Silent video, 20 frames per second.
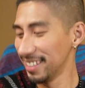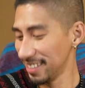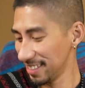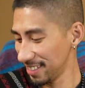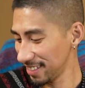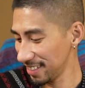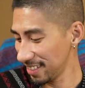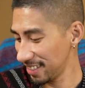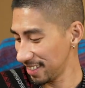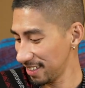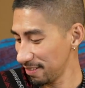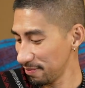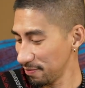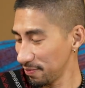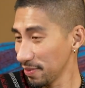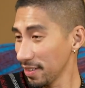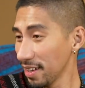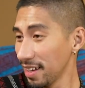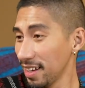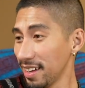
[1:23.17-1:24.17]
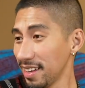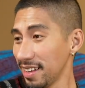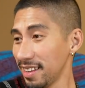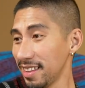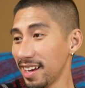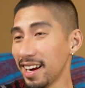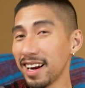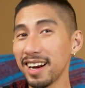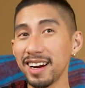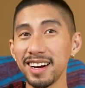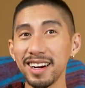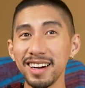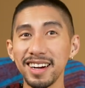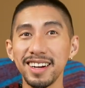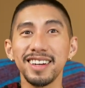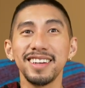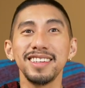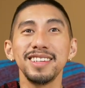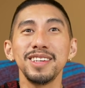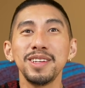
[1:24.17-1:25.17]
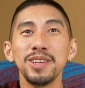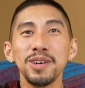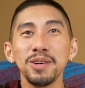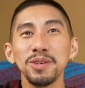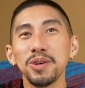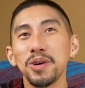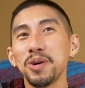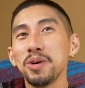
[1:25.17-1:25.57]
Okay. There, you don't